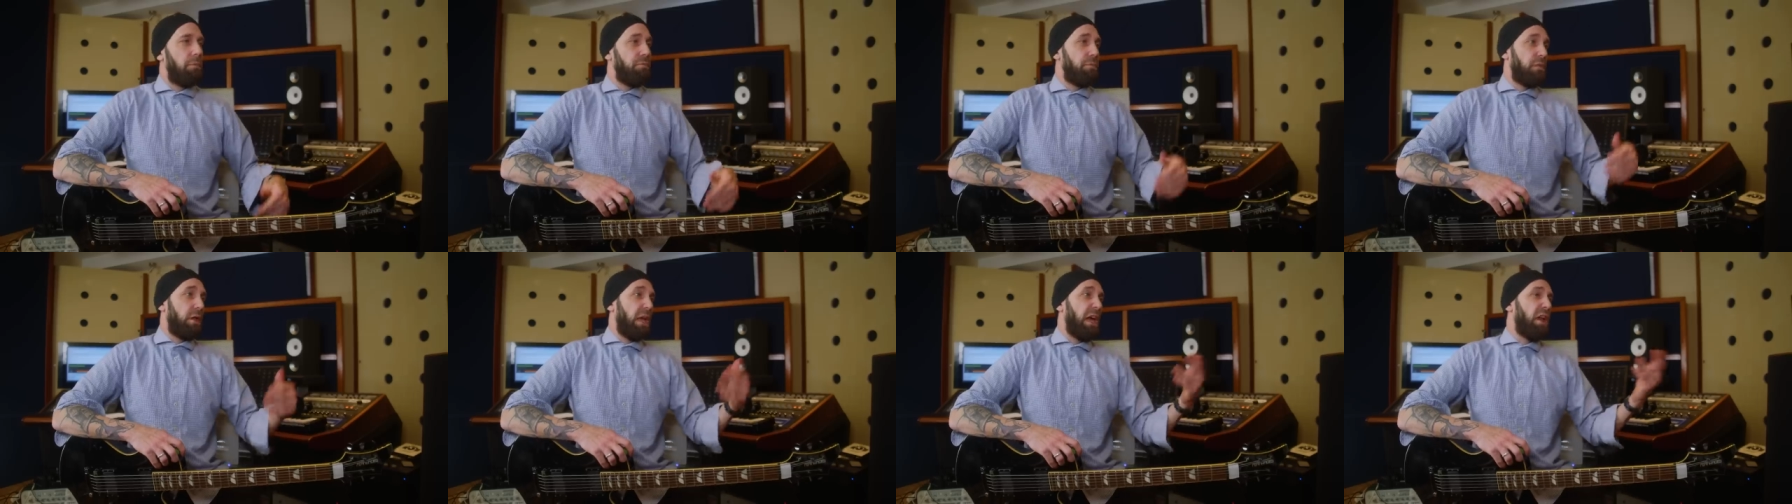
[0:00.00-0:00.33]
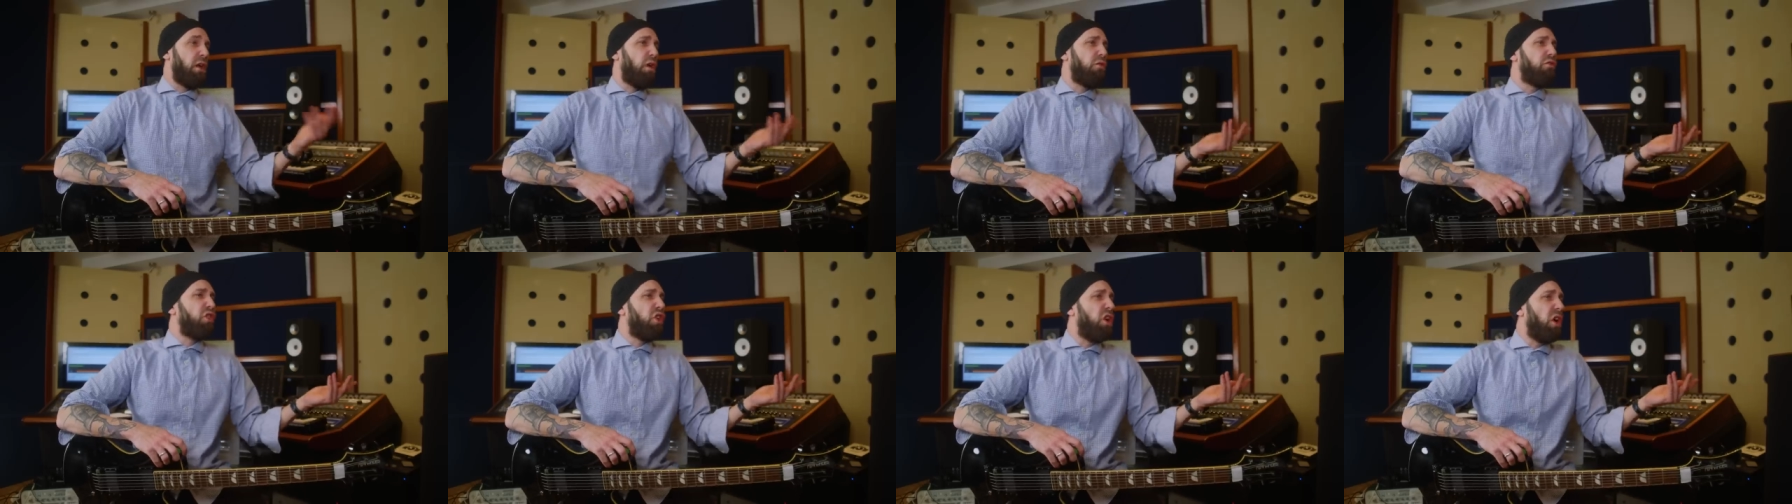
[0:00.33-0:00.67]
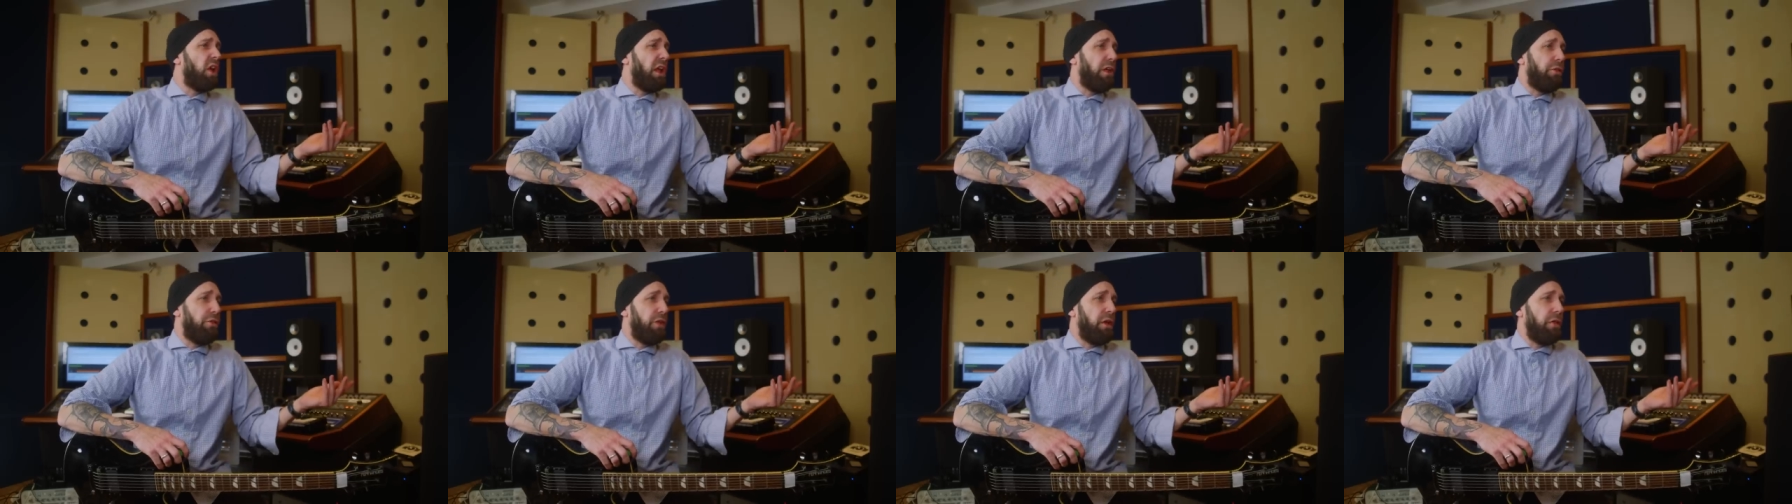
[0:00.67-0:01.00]
And
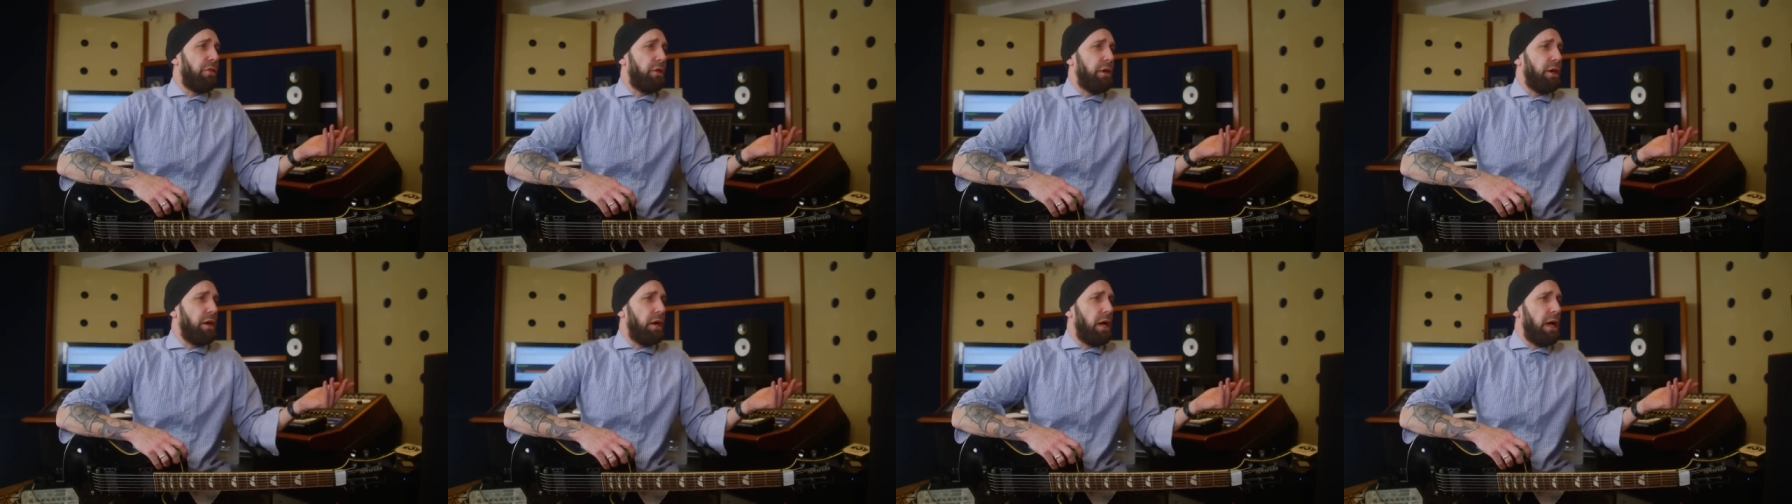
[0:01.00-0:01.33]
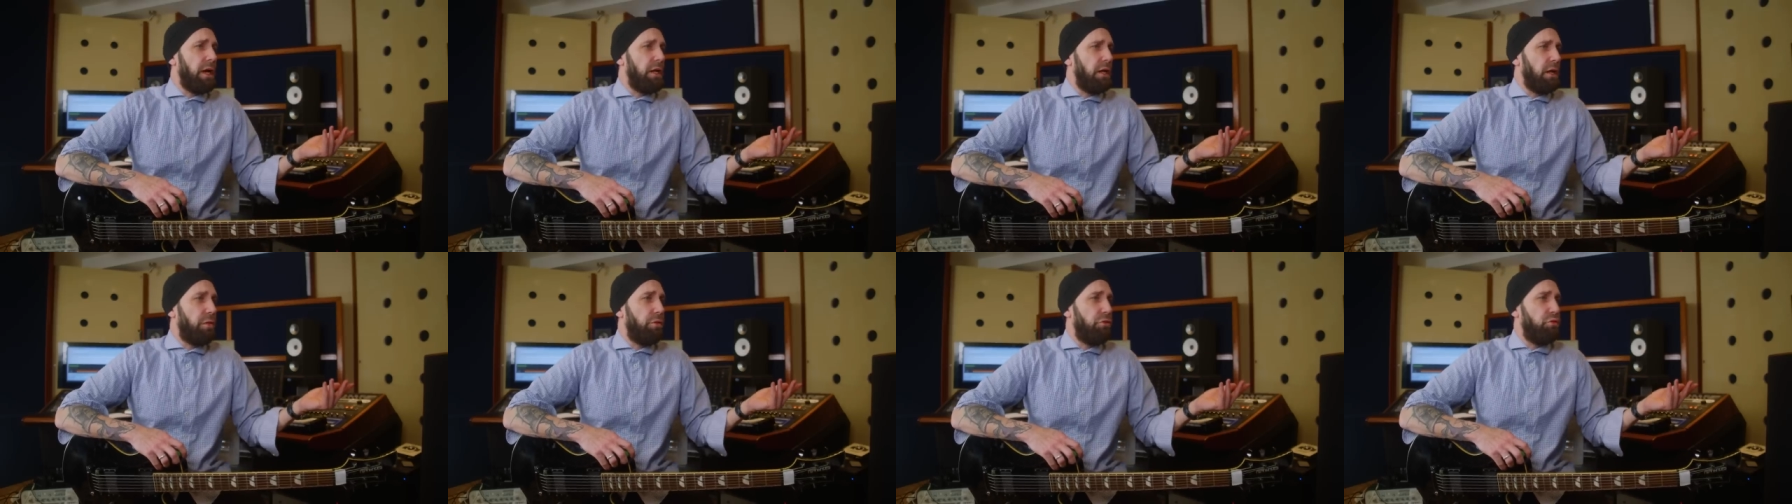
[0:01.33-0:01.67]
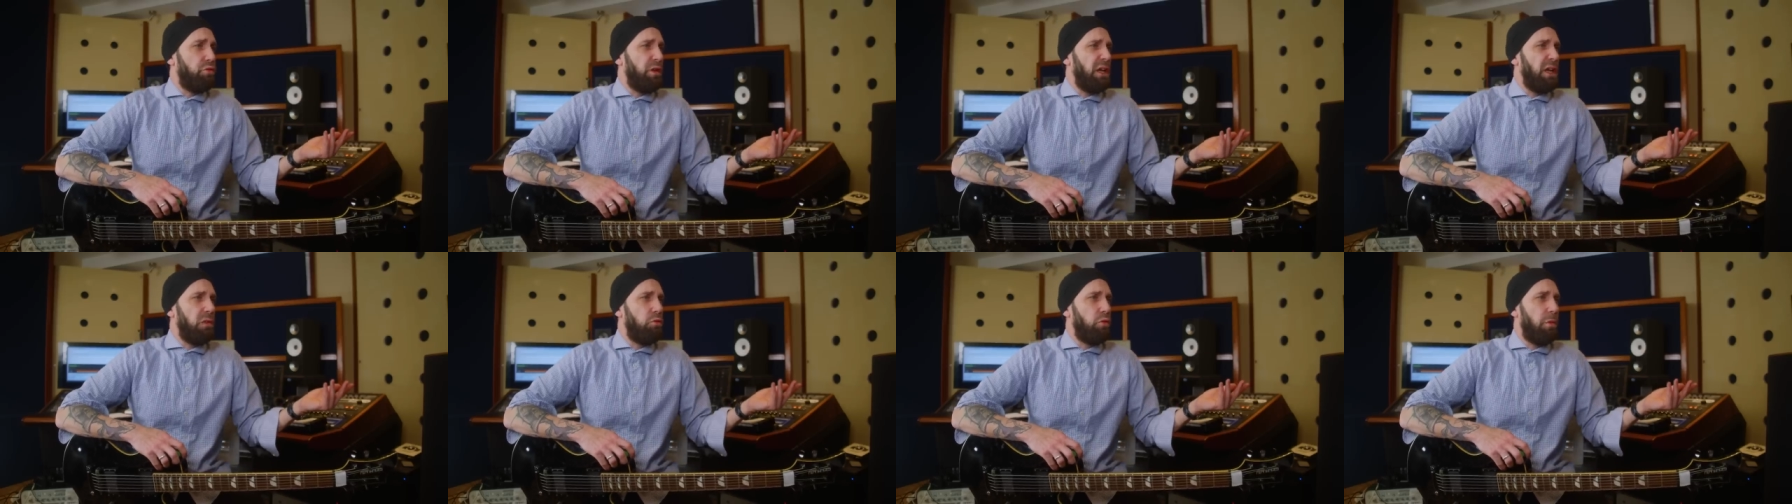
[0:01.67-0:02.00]
overall, I think the
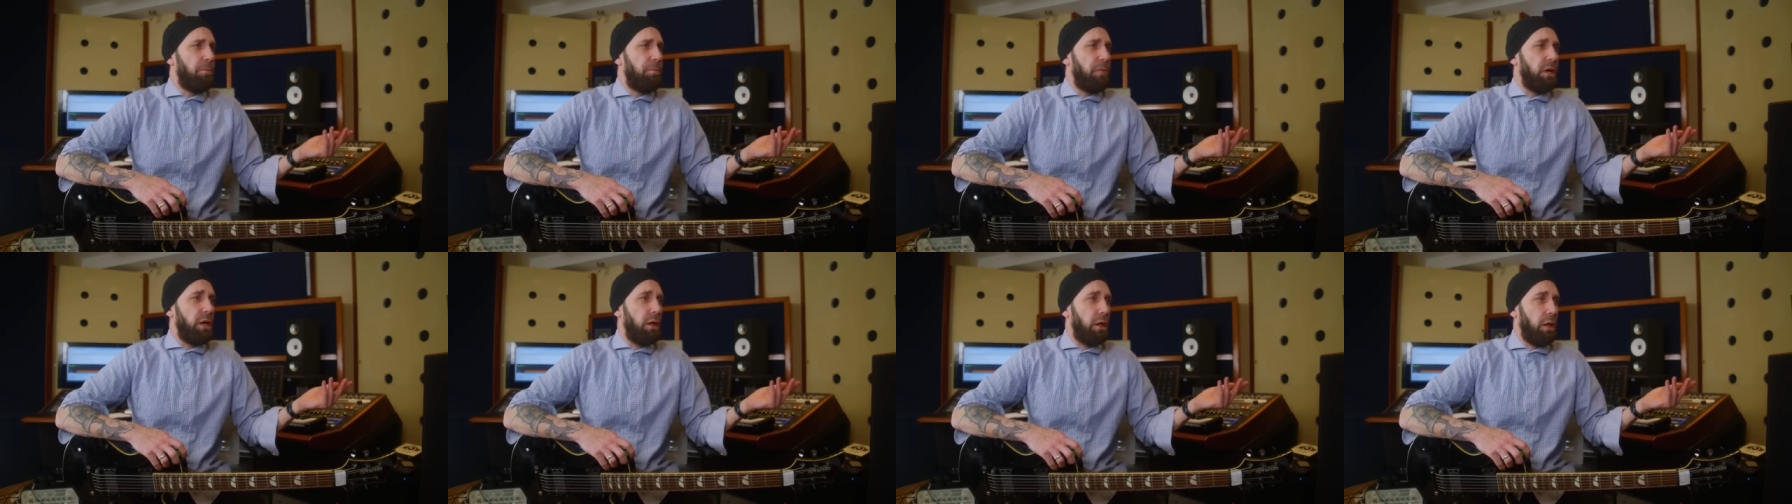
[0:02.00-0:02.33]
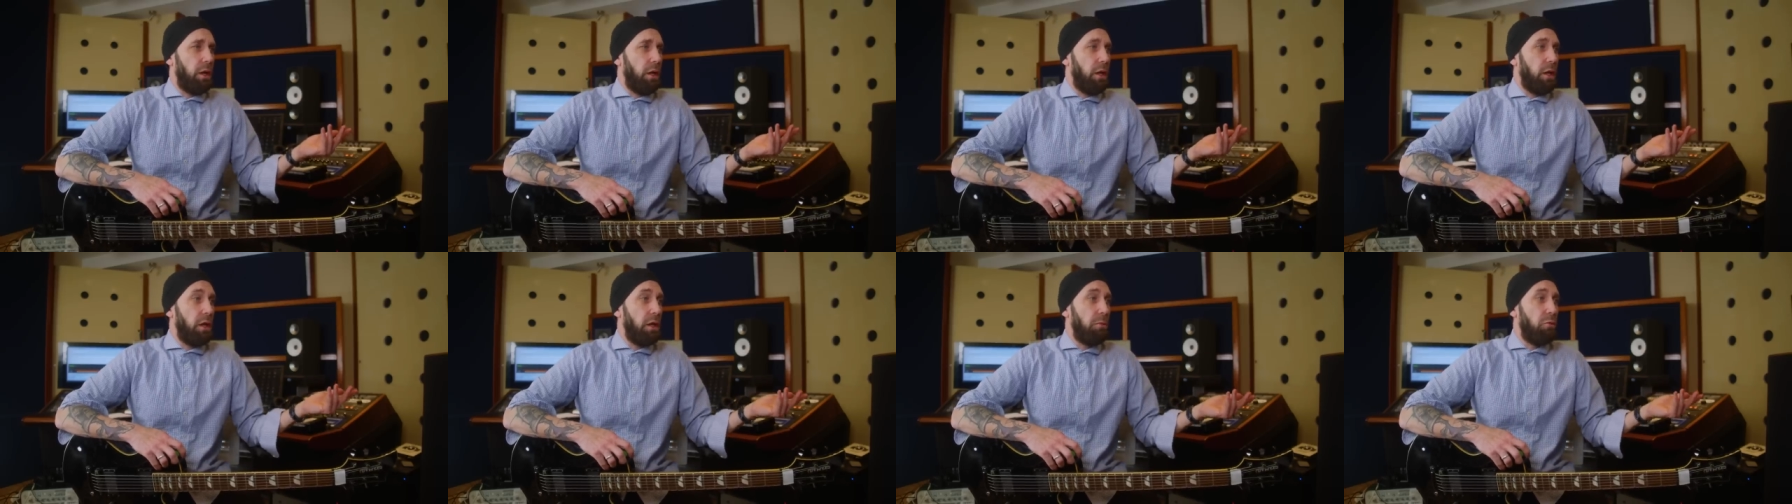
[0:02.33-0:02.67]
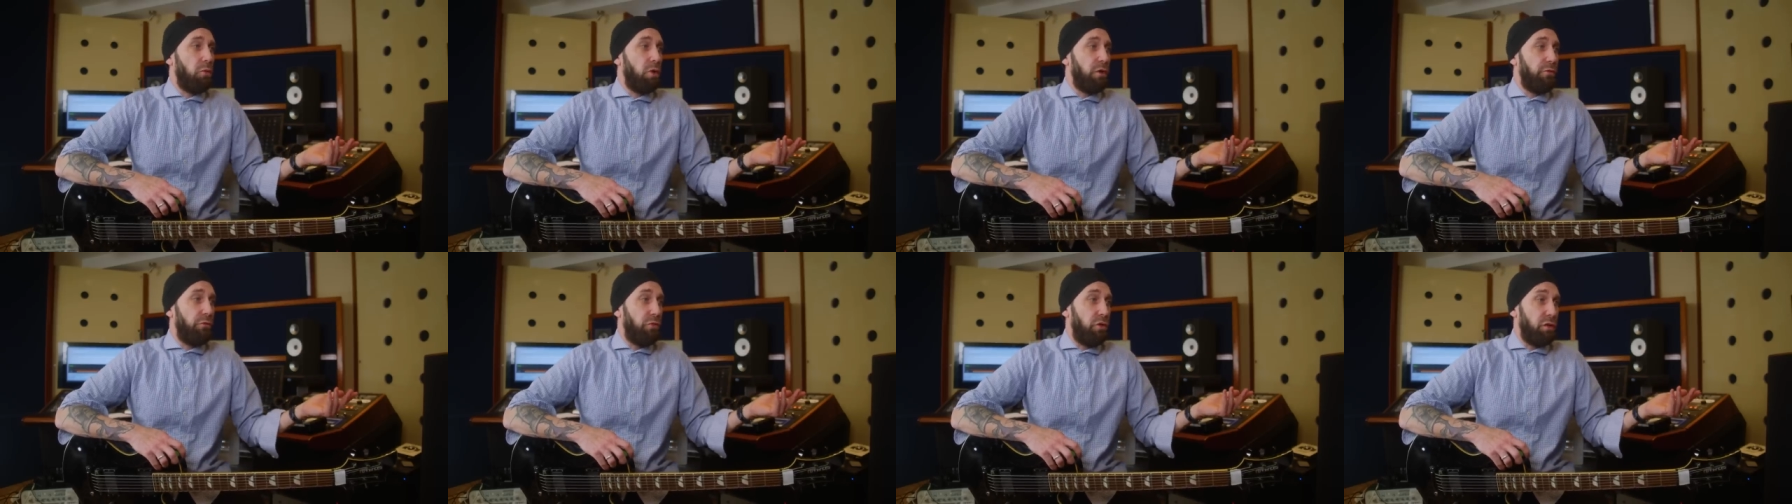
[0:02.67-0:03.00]
ninety-three would be a little
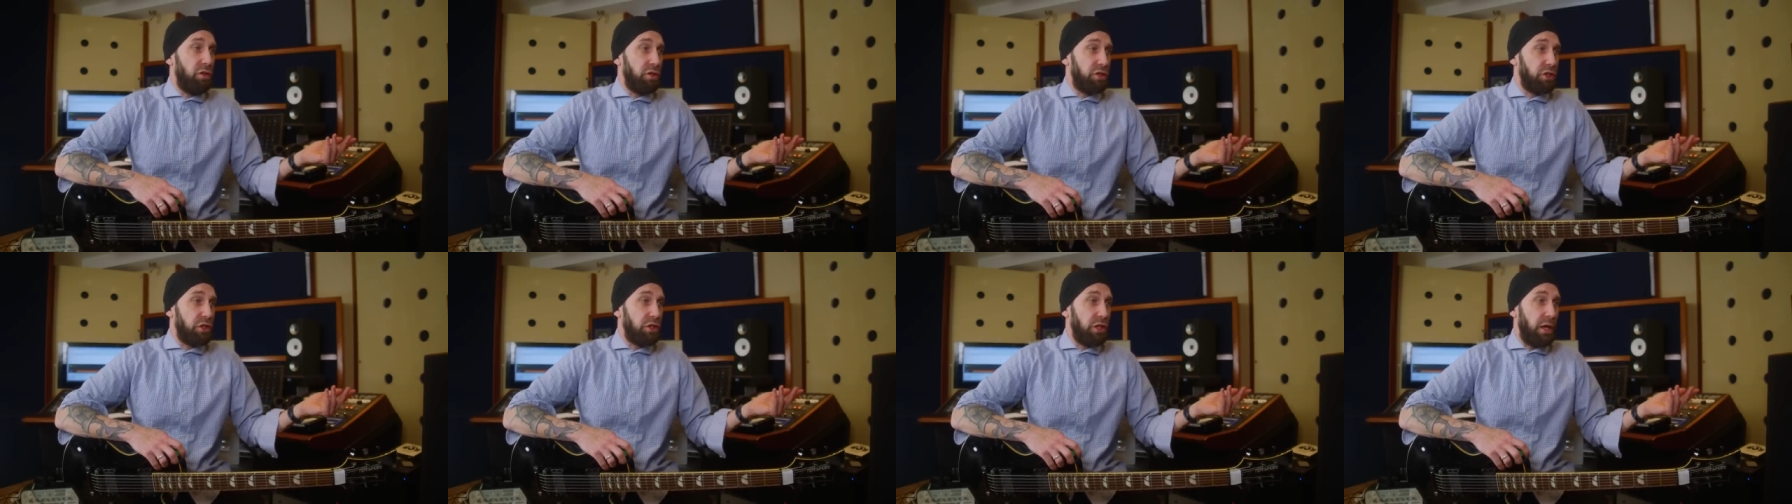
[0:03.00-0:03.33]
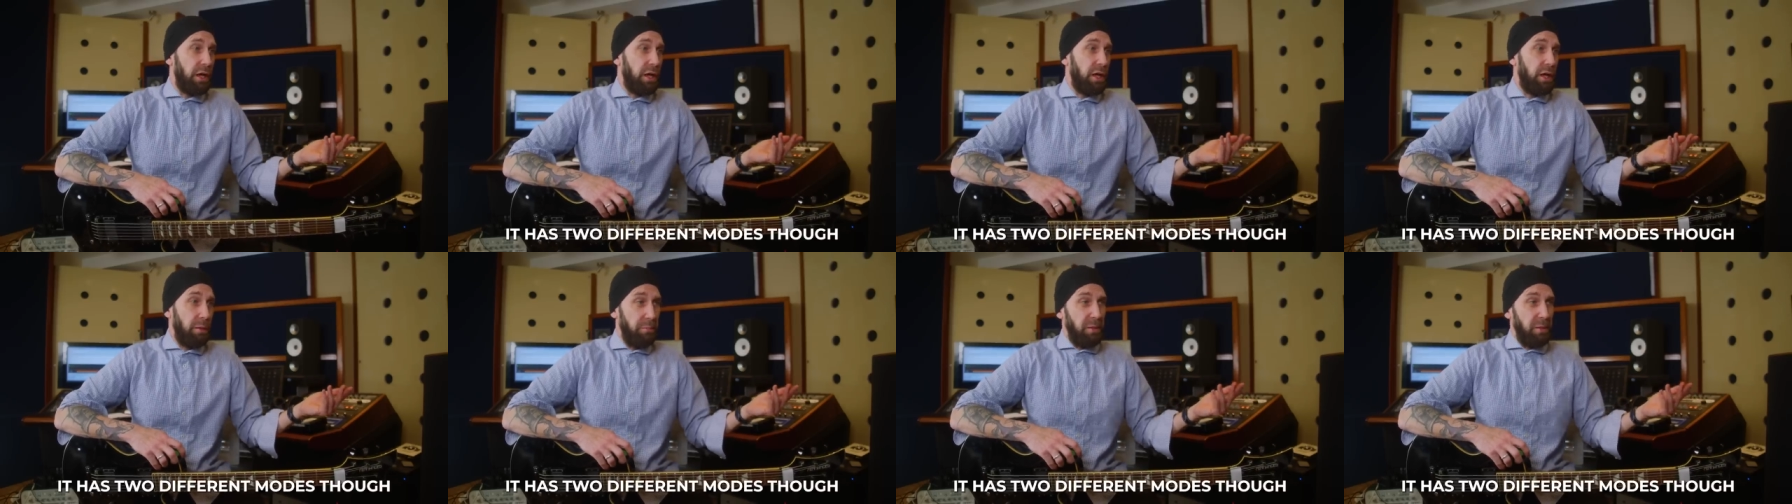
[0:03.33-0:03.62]
more versatile.